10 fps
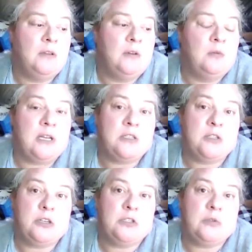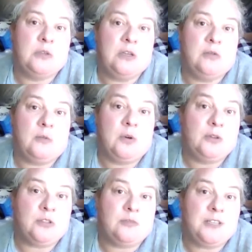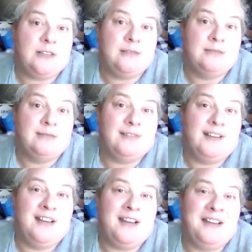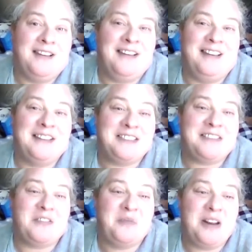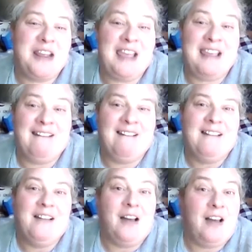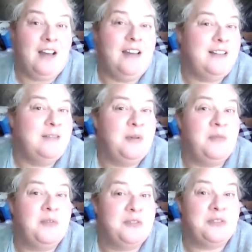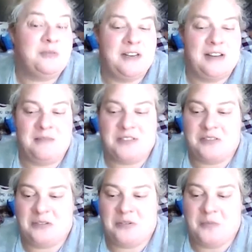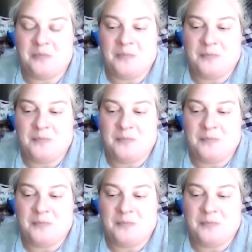when I started doing roller derby, I asked everybody, hey, I got to come up with a derby name. So